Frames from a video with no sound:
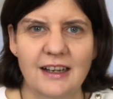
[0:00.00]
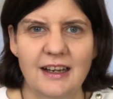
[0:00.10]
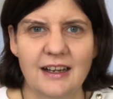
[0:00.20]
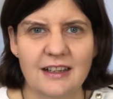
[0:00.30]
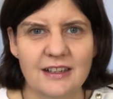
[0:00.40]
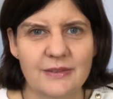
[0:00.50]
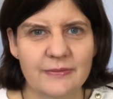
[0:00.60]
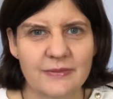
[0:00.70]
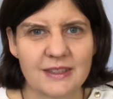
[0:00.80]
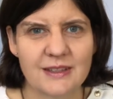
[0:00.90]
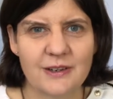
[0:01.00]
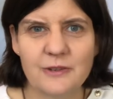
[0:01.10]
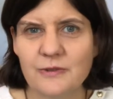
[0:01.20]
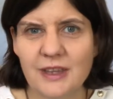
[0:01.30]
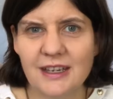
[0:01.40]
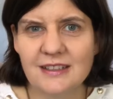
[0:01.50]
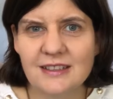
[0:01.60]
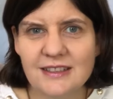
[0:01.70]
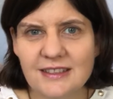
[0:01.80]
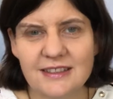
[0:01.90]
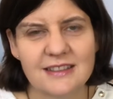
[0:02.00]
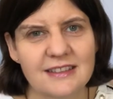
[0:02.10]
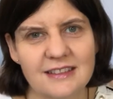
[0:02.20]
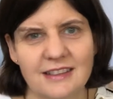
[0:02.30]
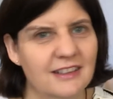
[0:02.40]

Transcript: Um, so that is